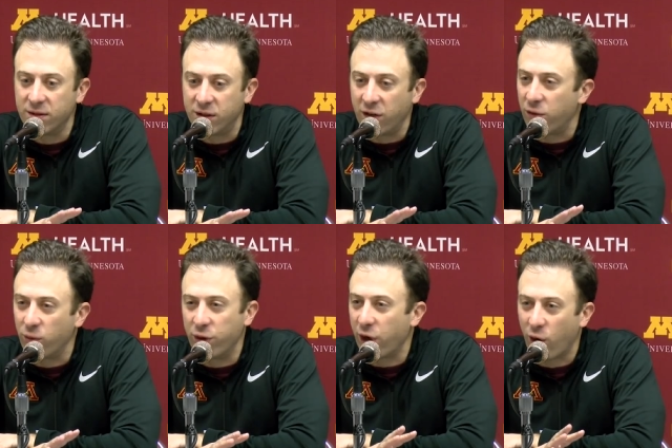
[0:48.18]
doesn't
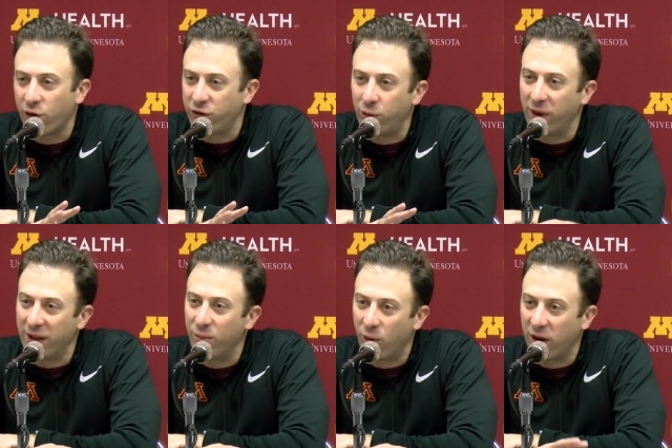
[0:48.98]
really hurt you
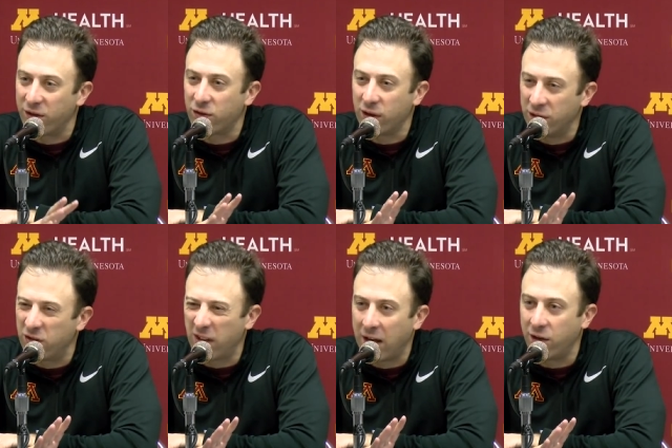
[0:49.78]
anymore, as
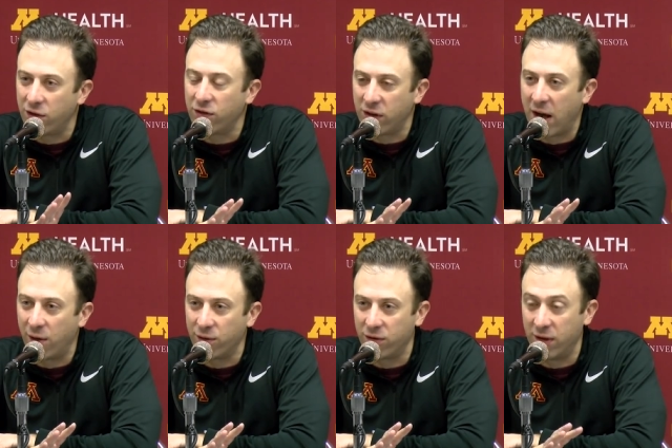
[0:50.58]
insane as it
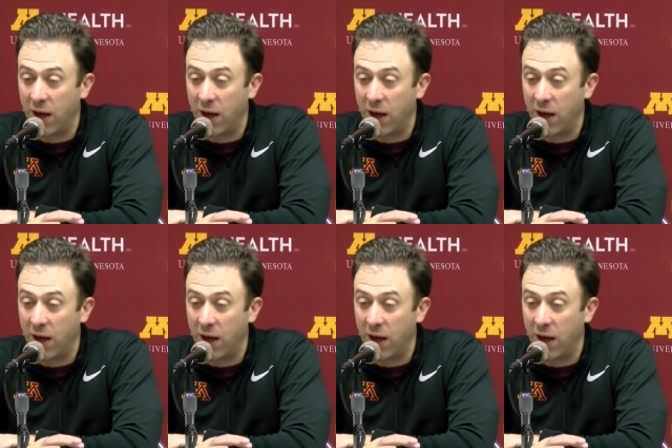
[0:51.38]
sounds.